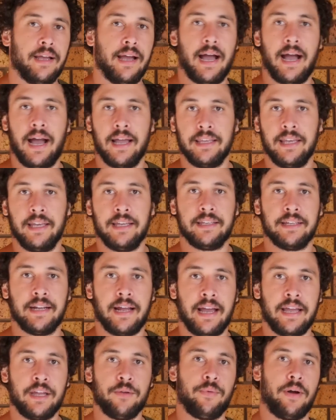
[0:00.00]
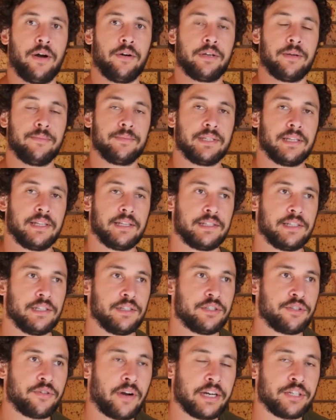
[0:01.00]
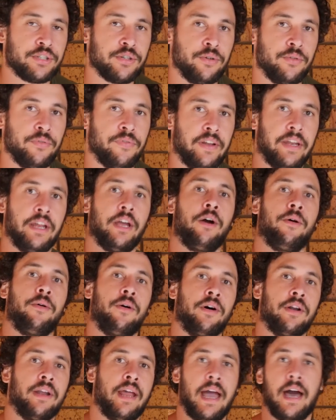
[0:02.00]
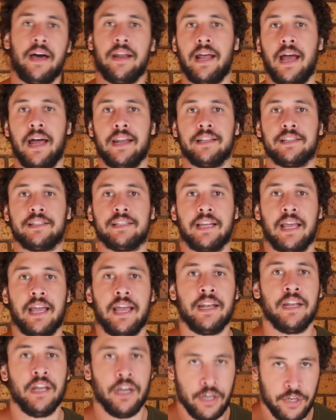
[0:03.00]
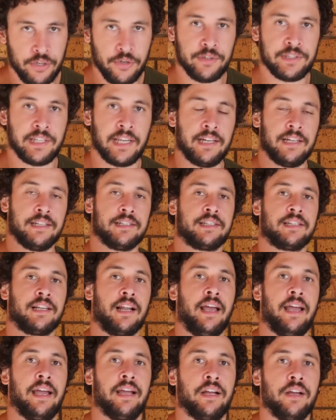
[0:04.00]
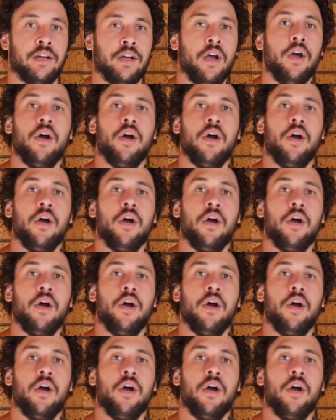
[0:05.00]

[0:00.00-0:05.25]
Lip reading: G'day and welcome to this instructional video on how to understand New Zealand slang.